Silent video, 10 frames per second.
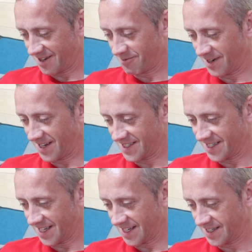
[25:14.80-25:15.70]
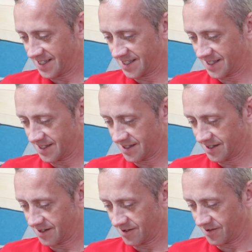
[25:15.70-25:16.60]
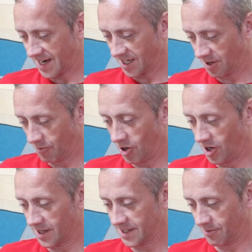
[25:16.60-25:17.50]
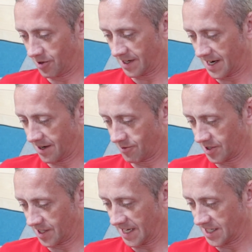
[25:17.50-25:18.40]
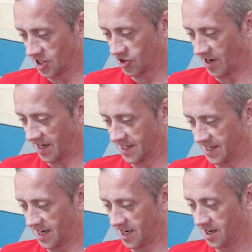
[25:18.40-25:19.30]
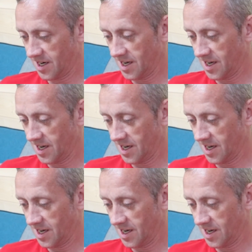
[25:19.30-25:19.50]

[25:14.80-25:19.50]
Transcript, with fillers: Appraise this. Right, come on, come on, guy. We're getting distracted here.